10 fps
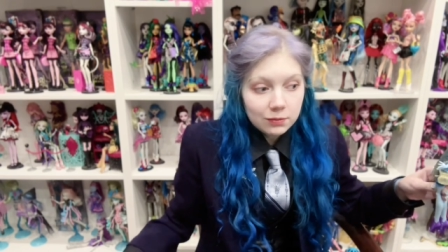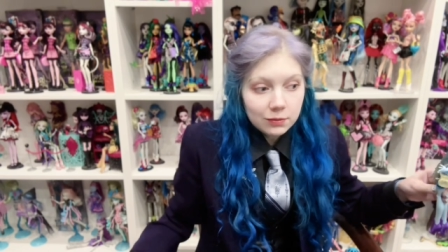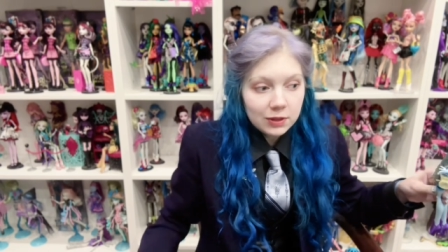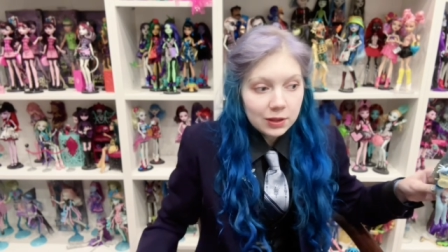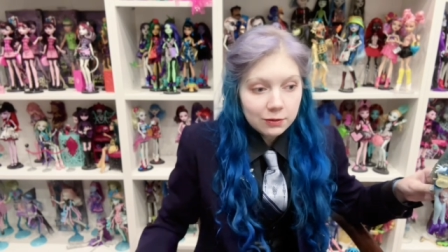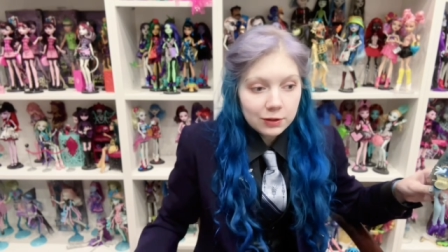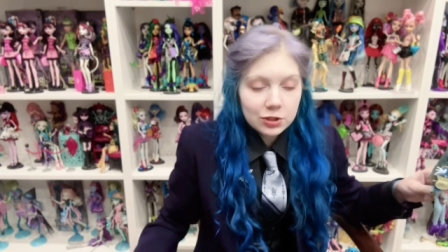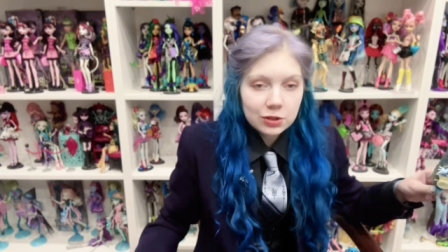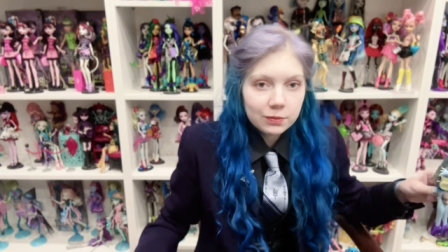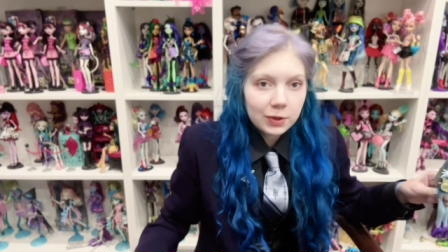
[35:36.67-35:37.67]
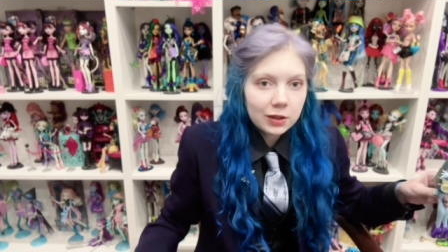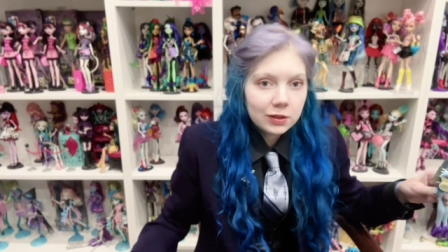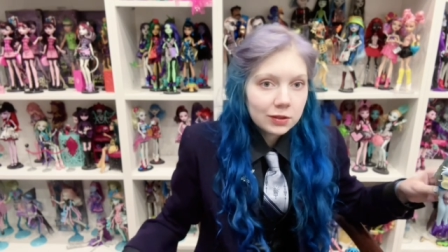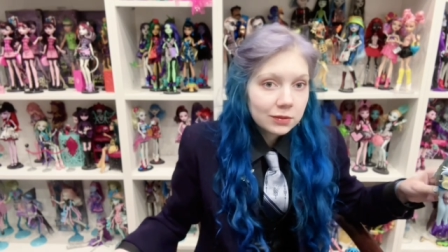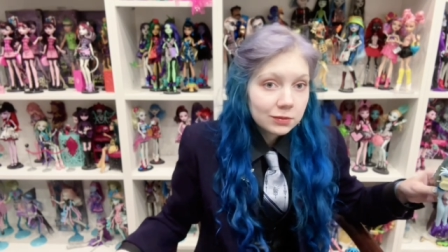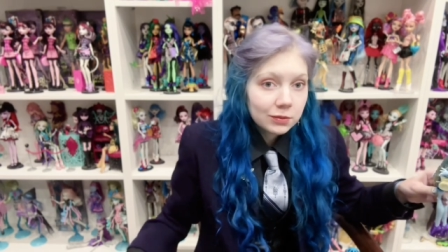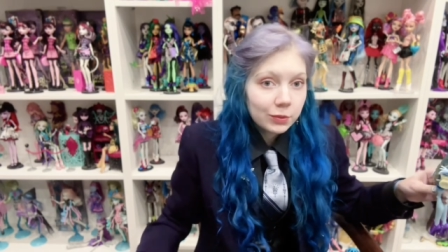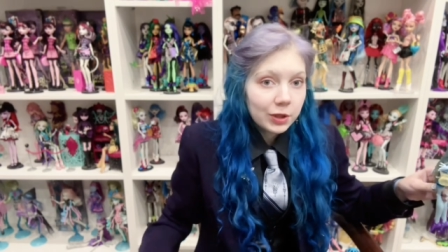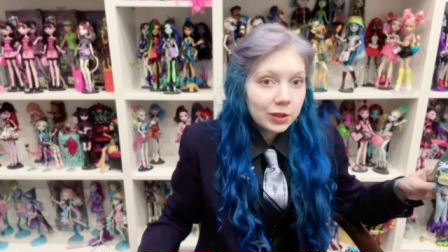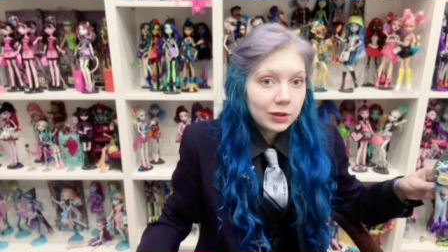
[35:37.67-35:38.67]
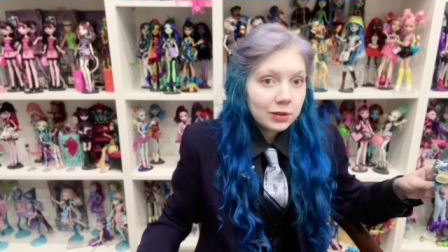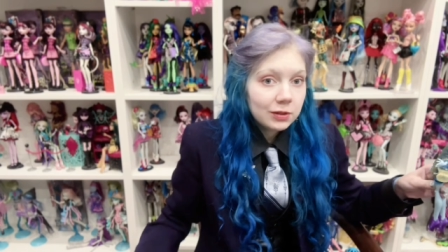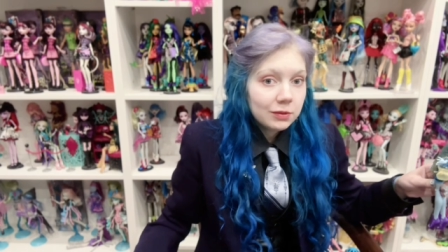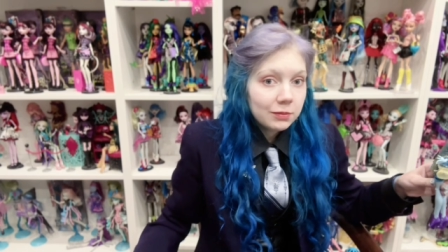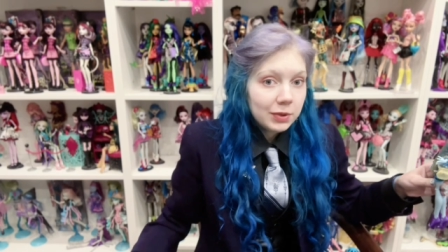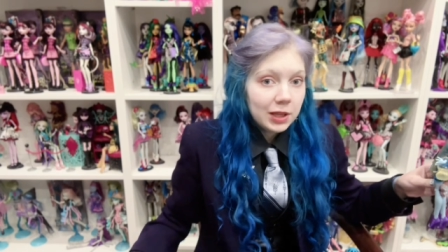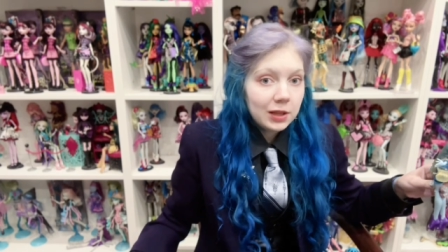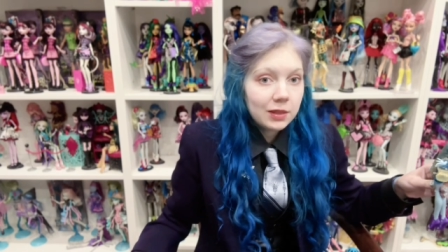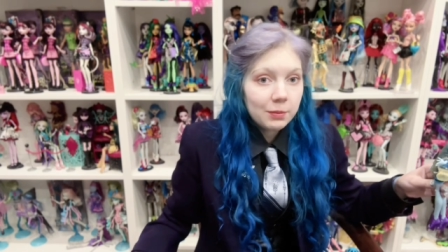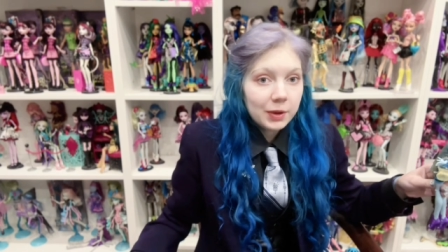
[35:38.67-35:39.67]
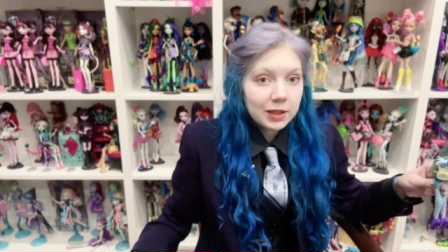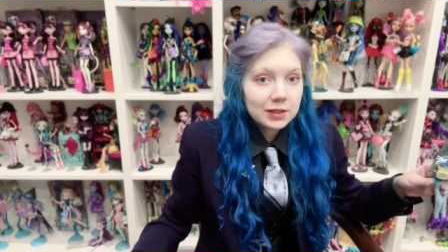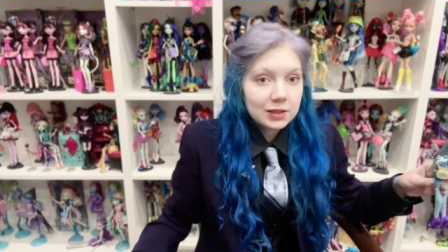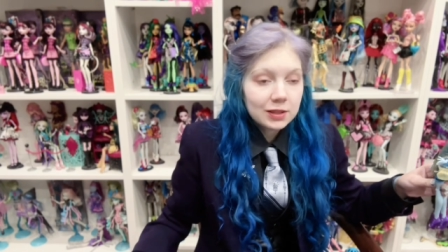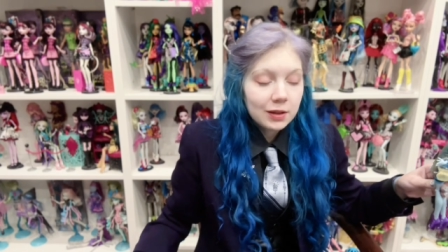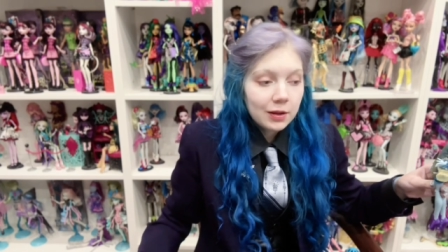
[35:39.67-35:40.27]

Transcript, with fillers: the fashion pack will be the best